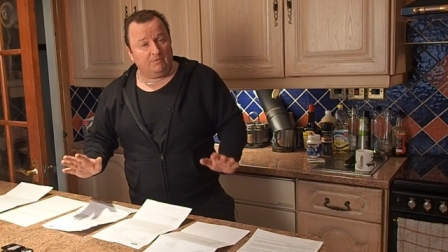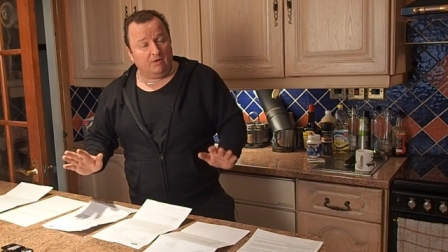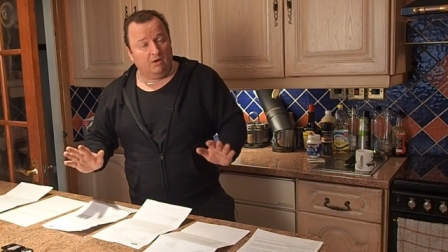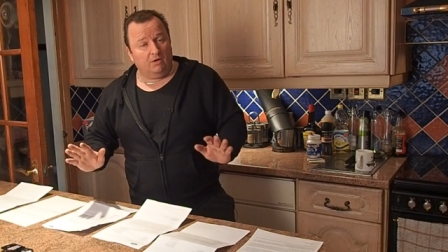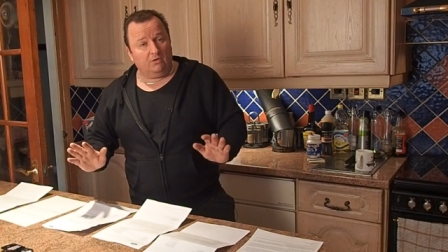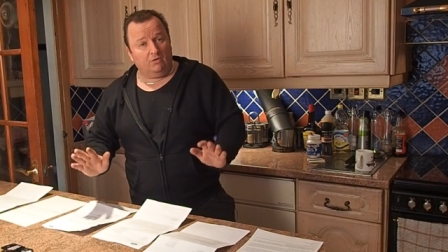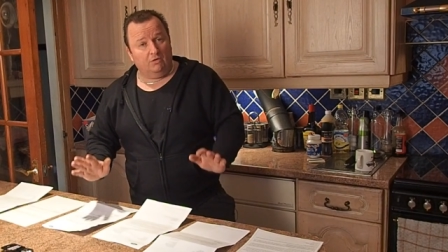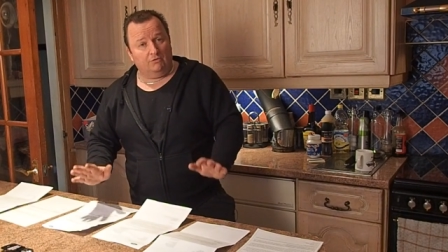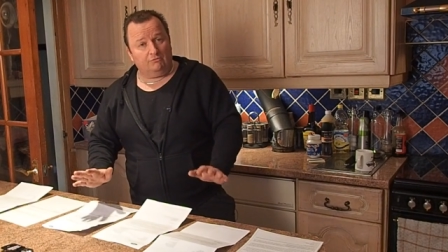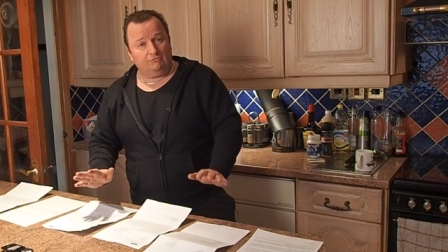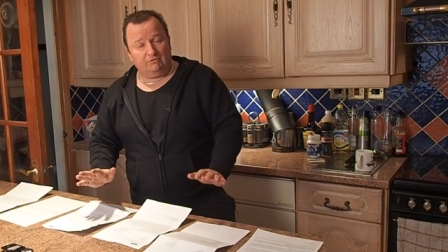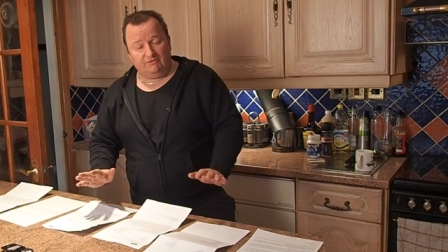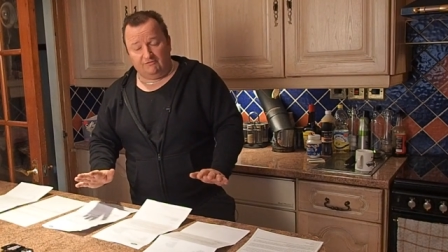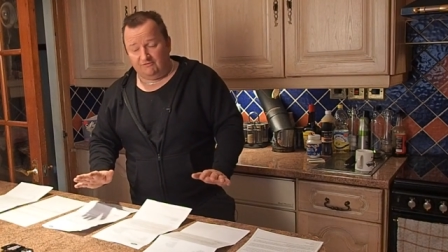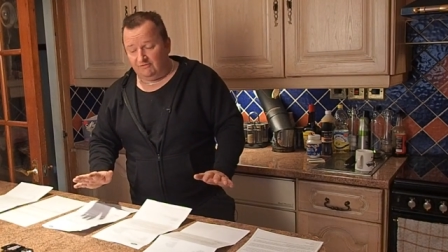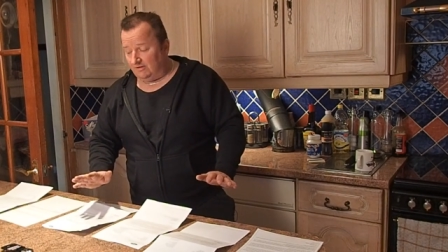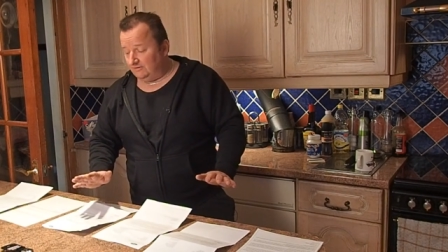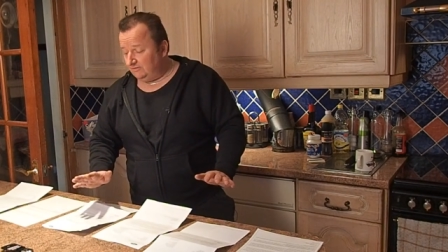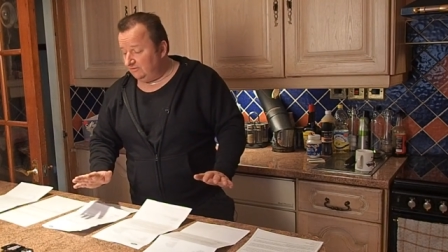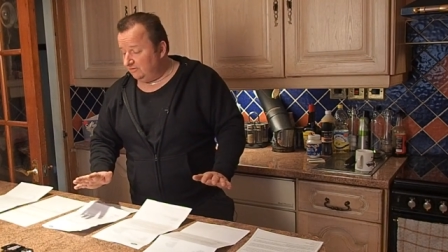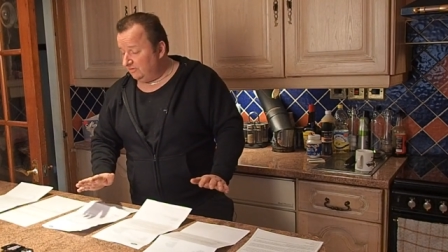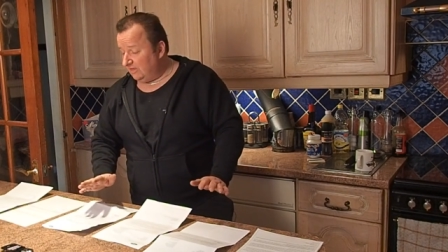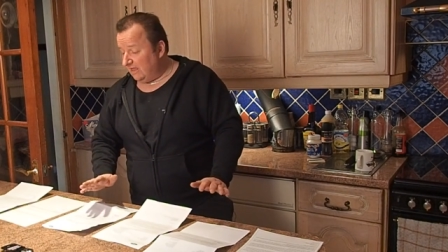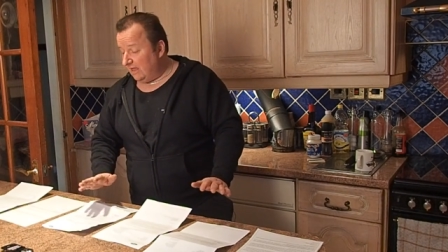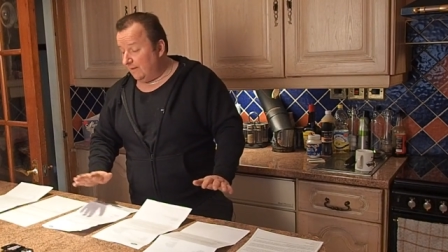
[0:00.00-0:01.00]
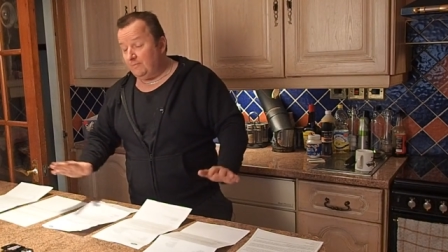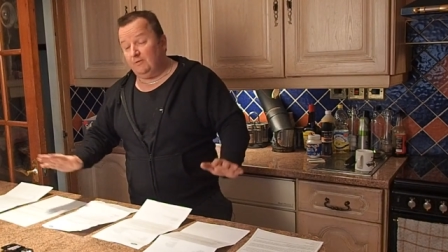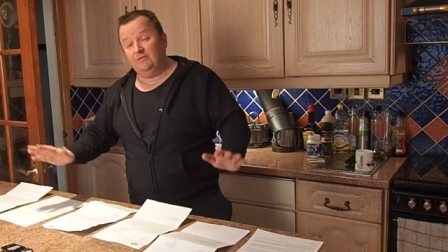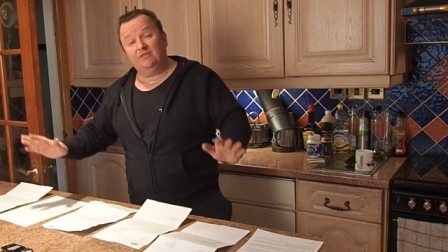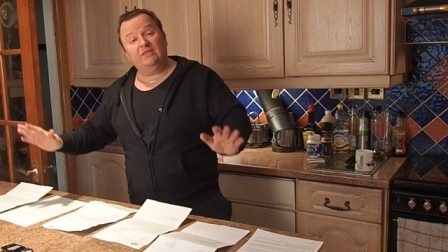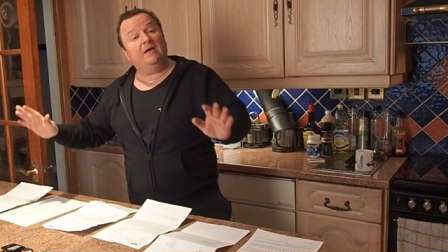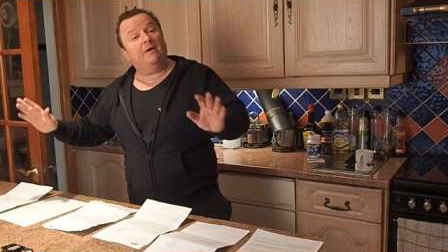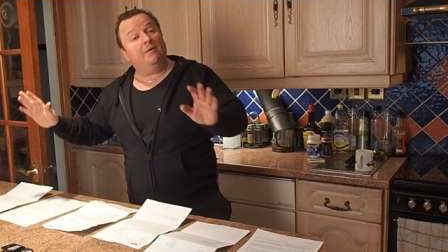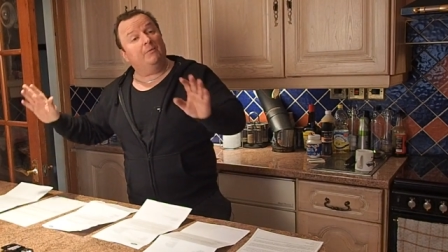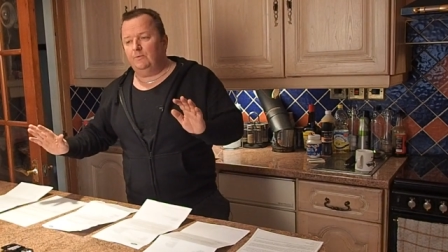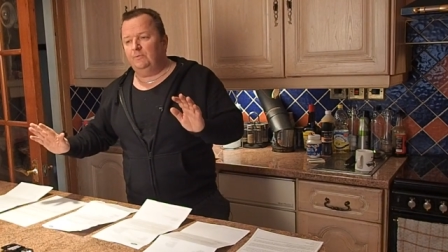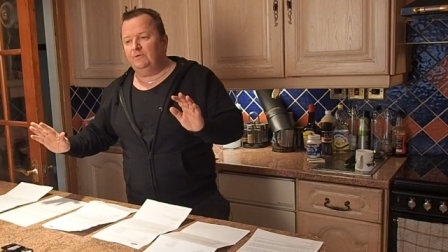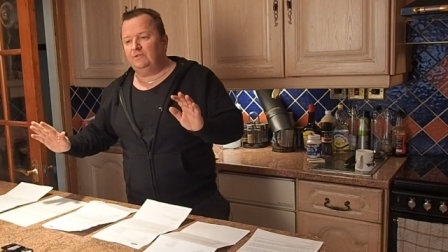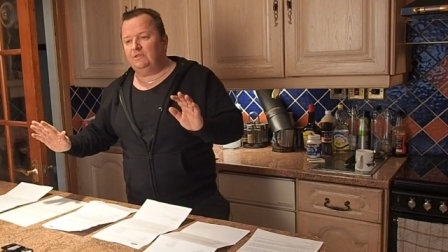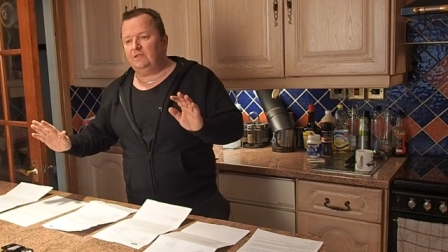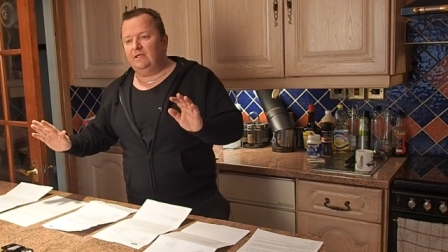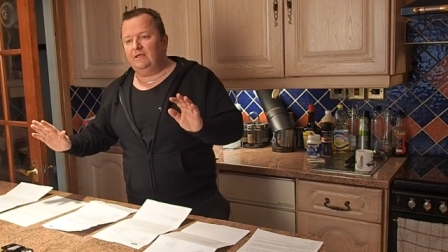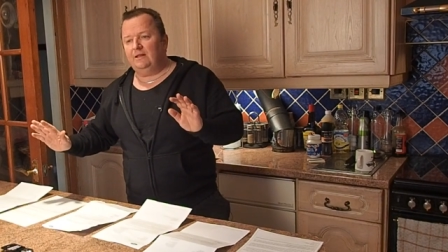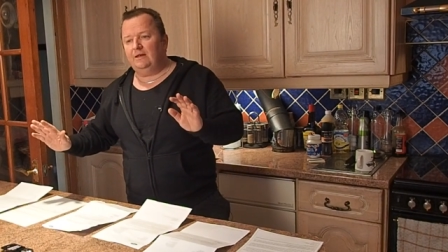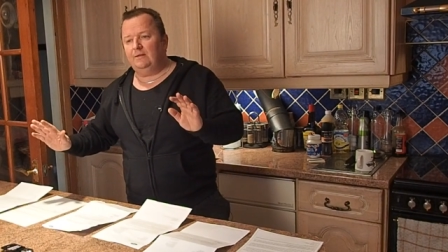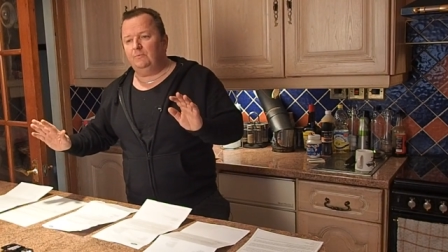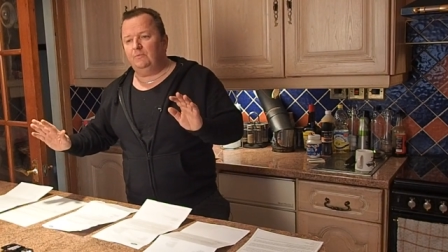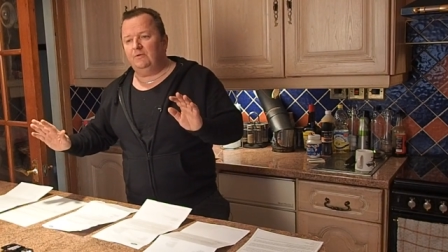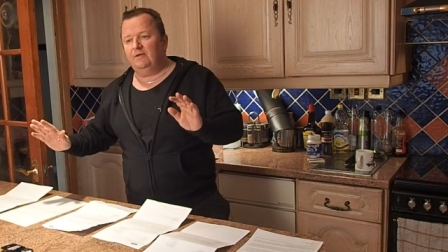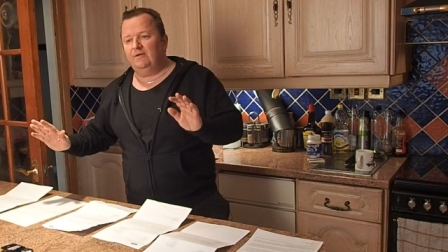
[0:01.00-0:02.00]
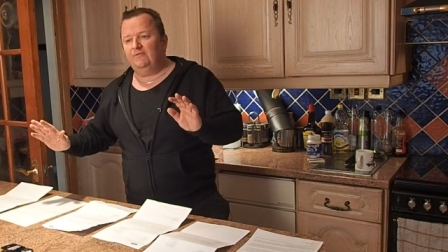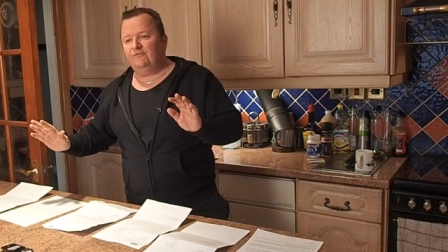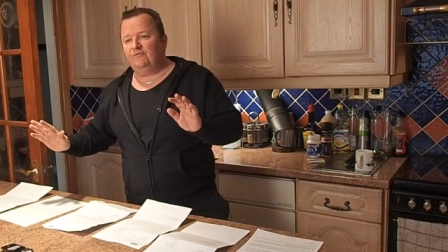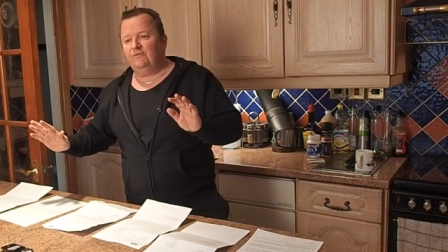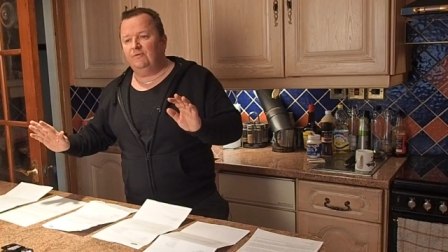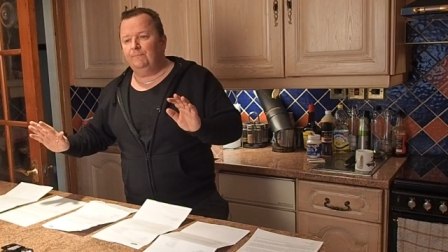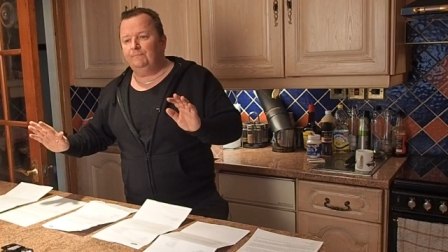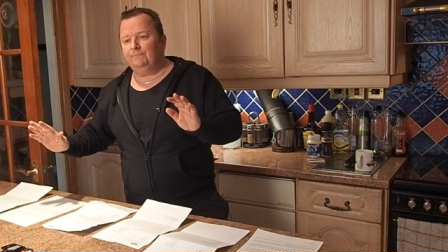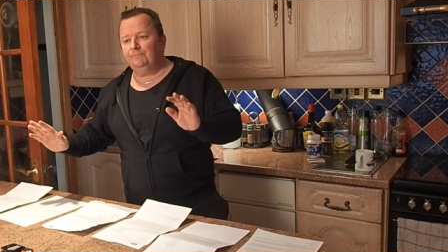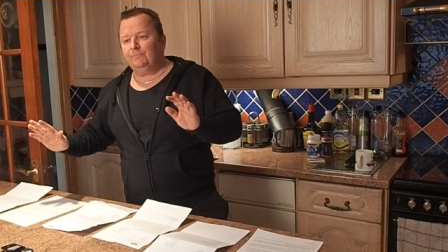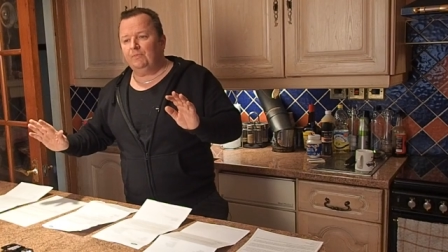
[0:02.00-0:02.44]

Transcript: I got refunded there. But now we're dealing with